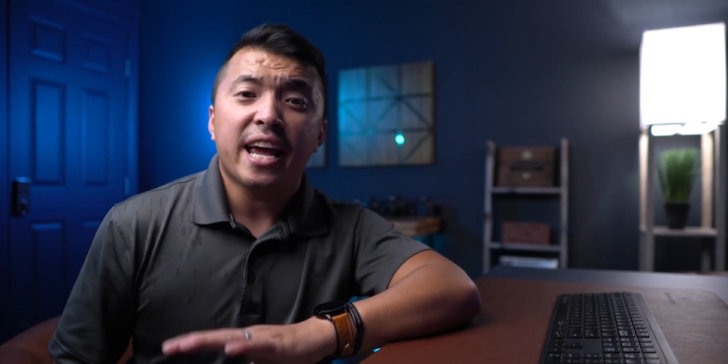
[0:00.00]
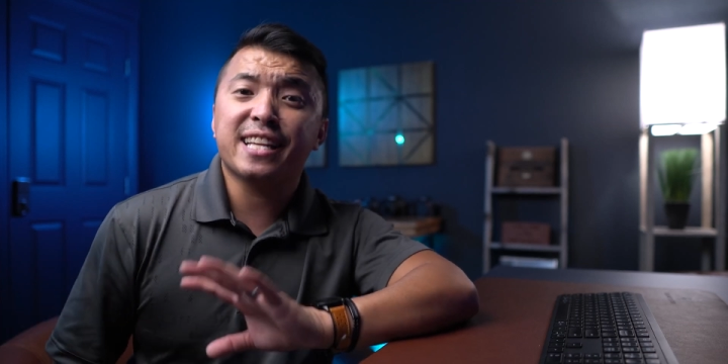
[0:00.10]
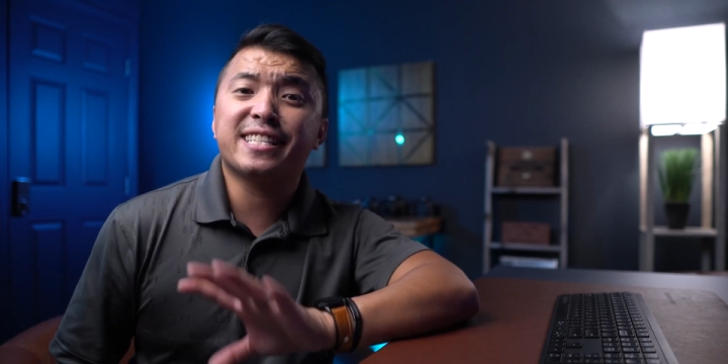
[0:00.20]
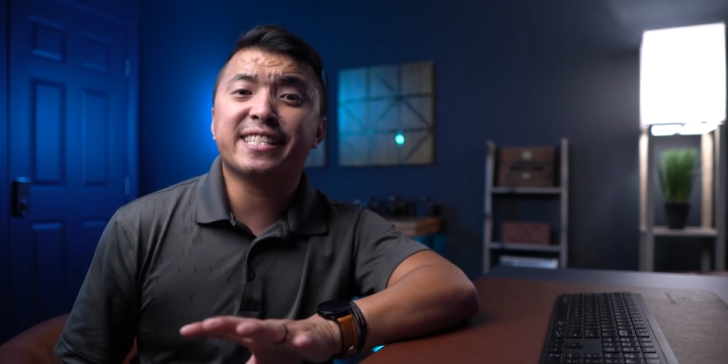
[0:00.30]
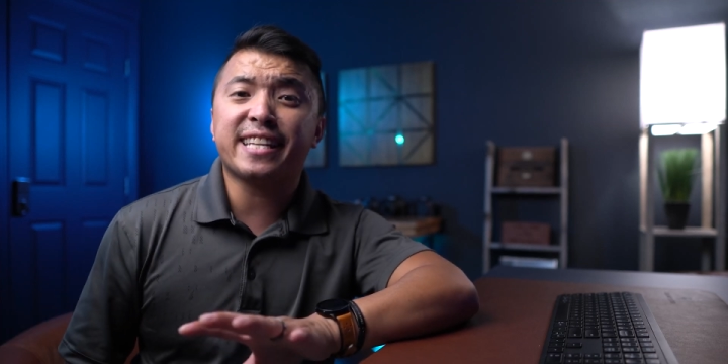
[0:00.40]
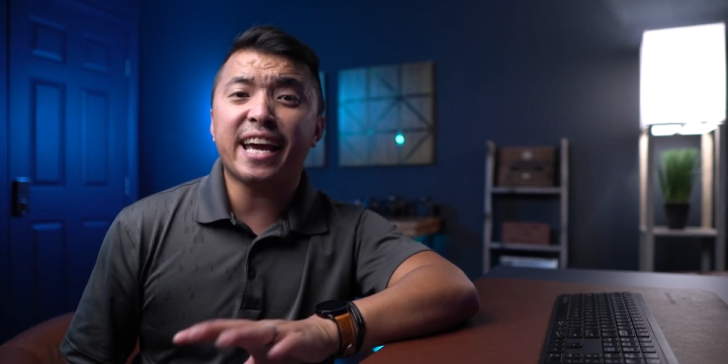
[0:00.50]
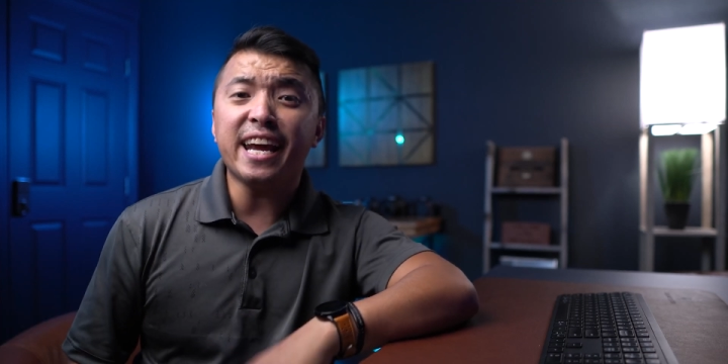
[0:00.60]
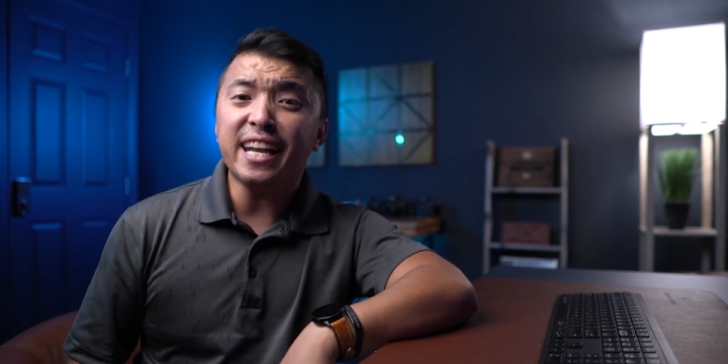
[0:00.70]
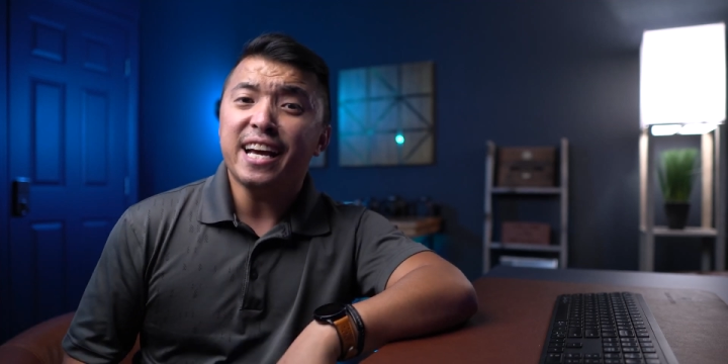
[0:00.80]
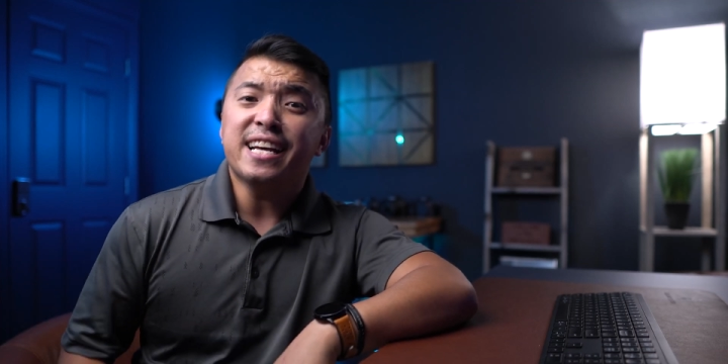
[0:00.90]

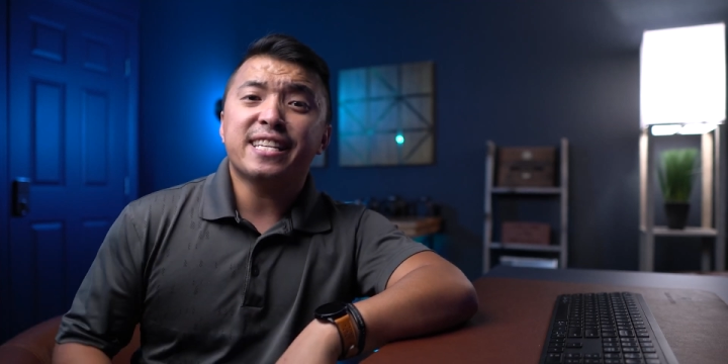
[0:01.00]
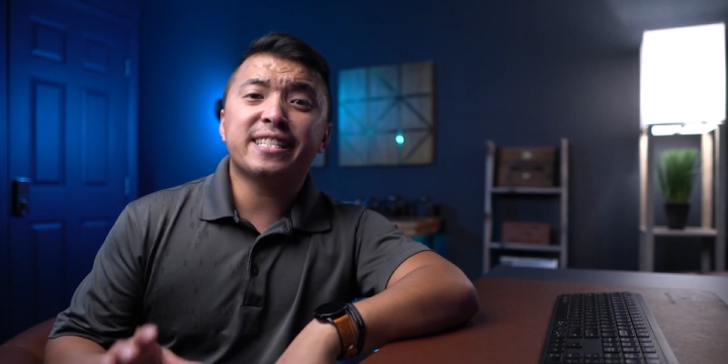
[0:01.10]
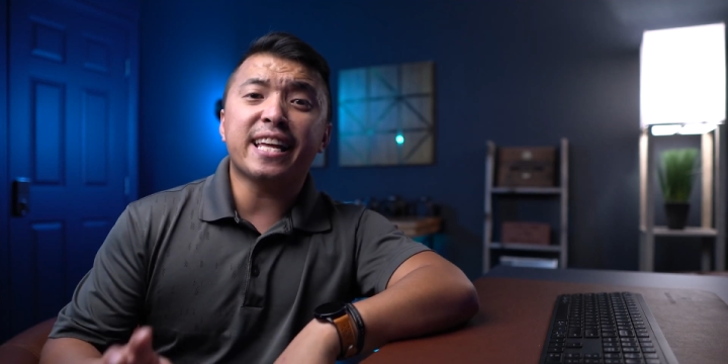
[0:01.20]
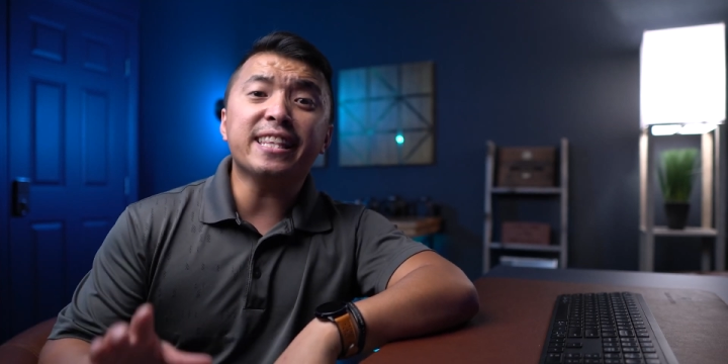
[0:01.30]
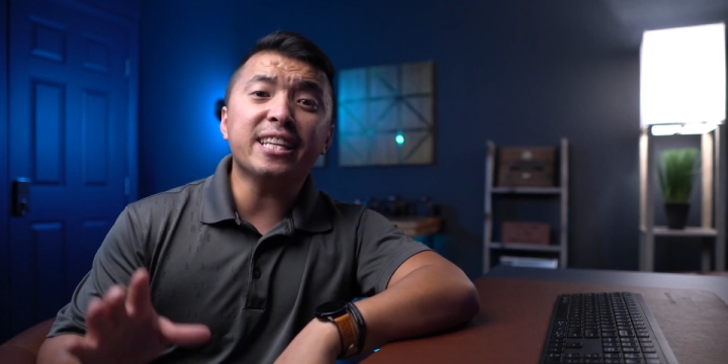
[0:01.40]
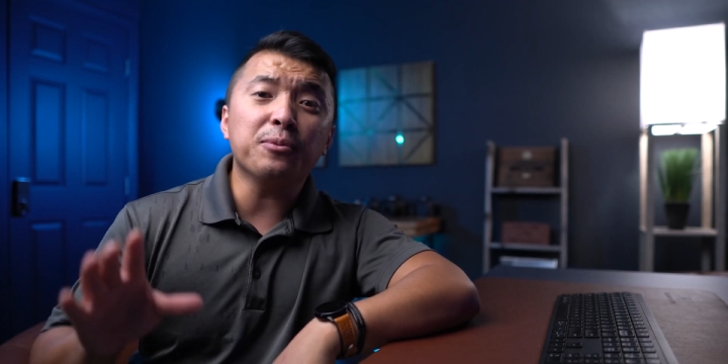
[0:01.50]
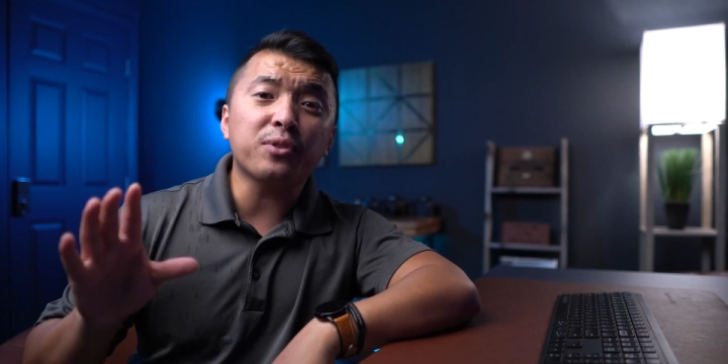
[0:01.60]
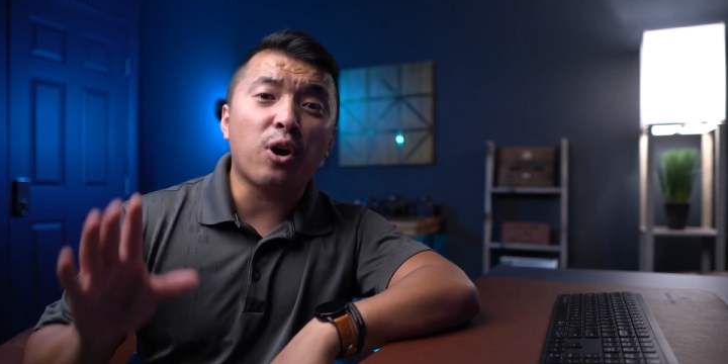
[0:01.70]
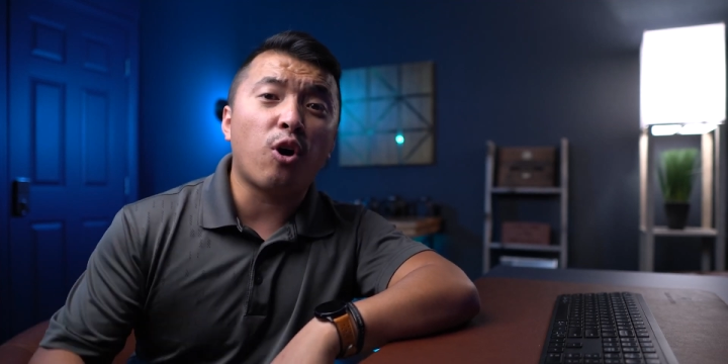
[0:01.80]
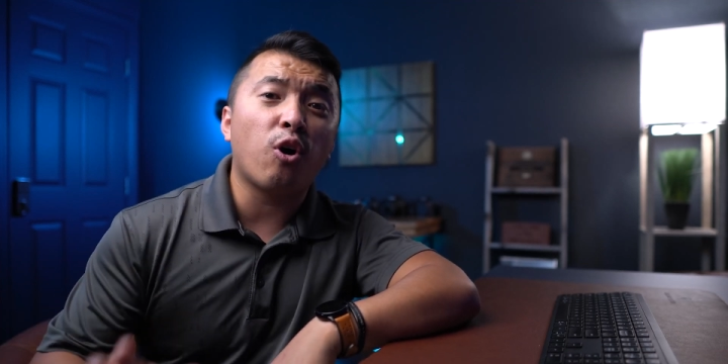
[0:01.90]
Instead, send them
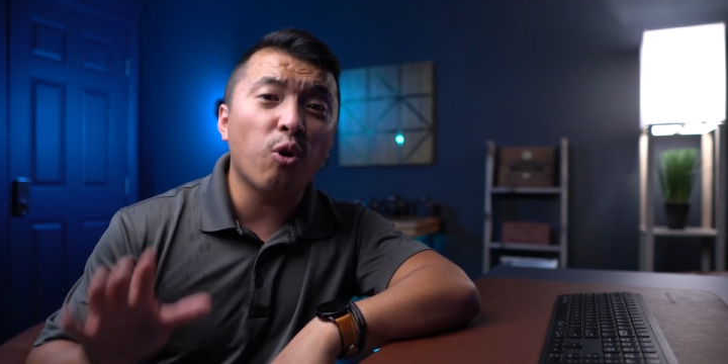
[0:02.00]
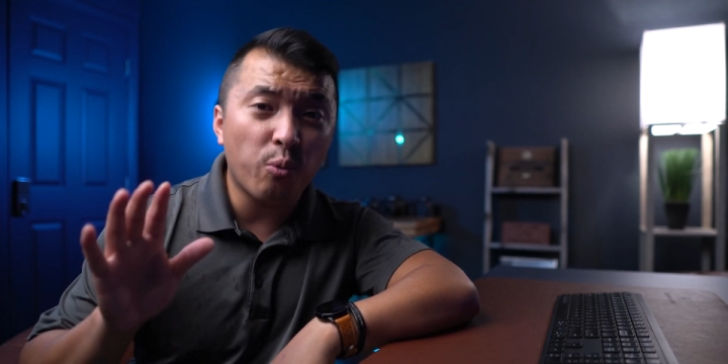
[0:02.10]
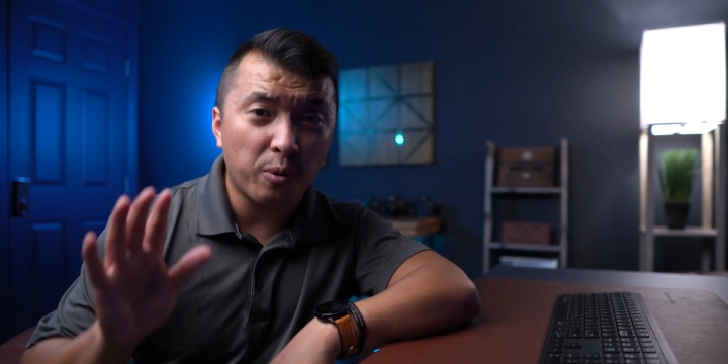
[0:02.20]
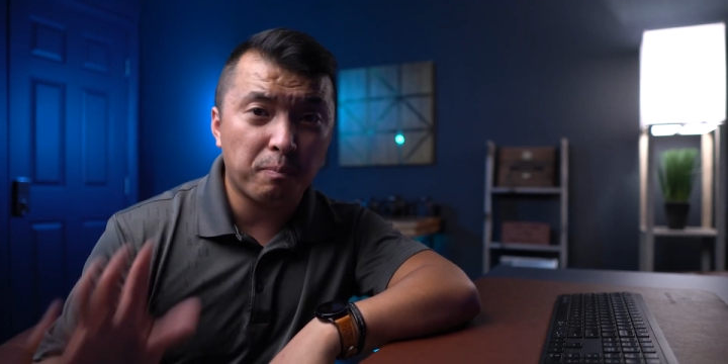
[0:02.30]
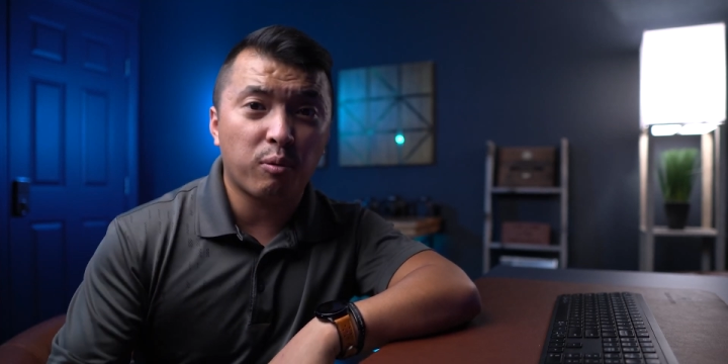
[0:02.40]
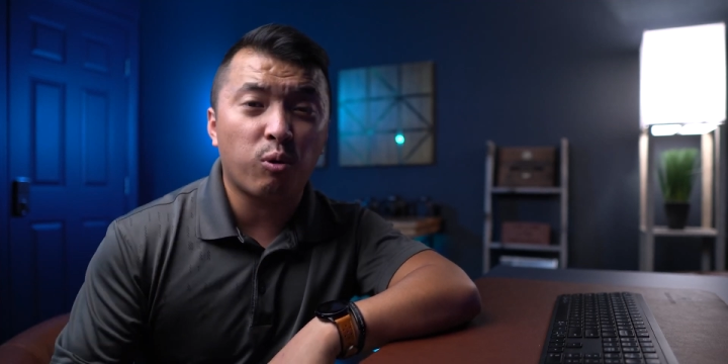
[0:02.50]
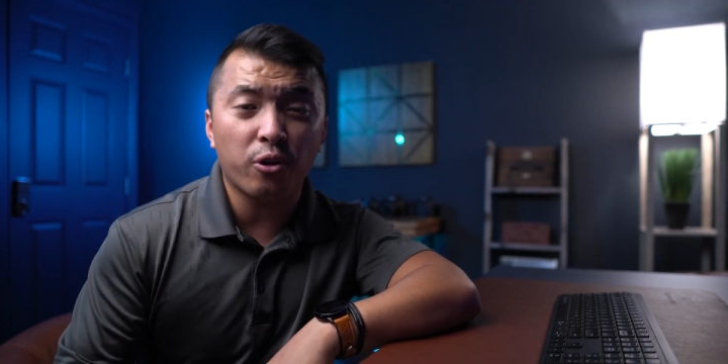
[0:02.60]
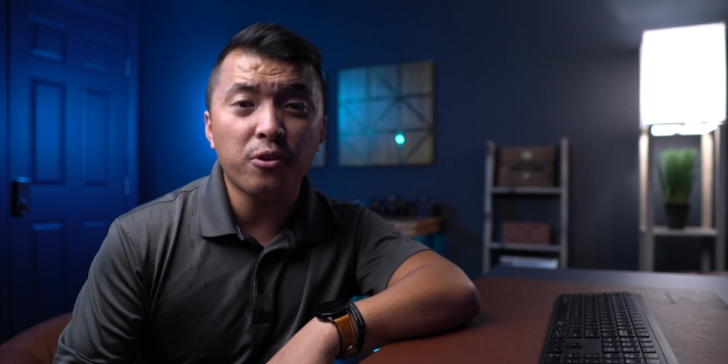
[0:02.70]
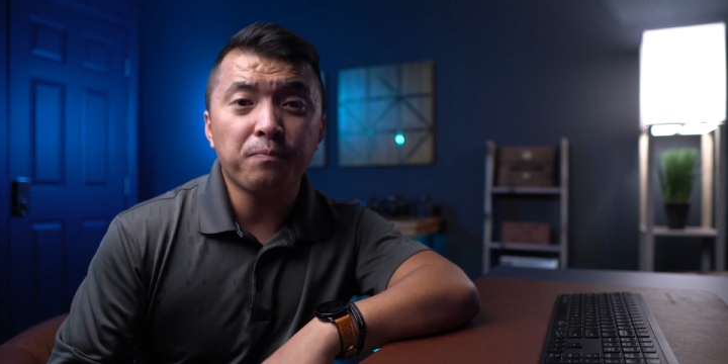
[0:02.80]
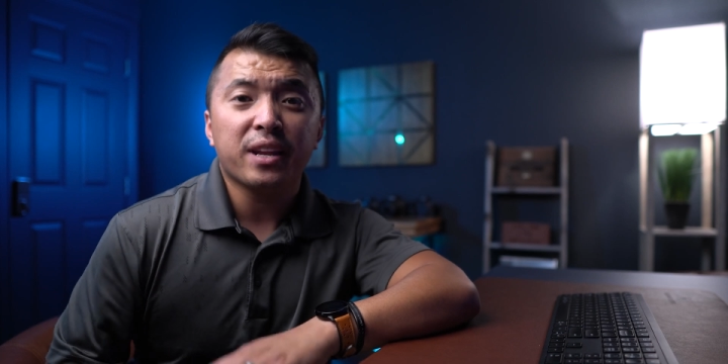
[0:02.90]
the whole
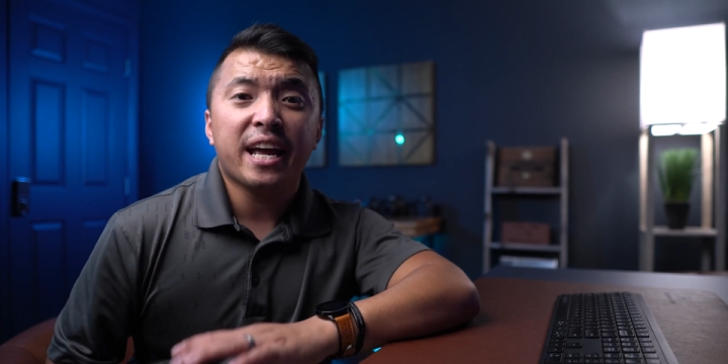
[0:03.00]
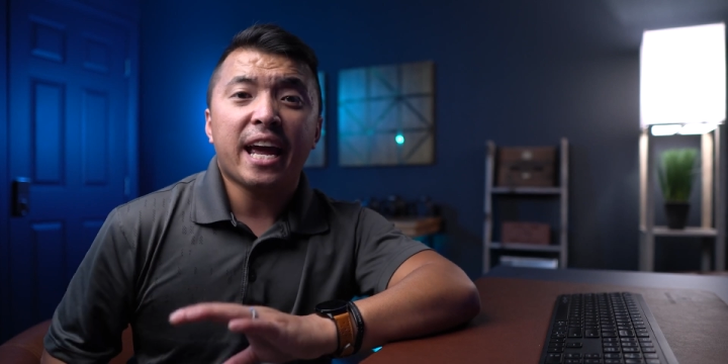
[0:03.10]
report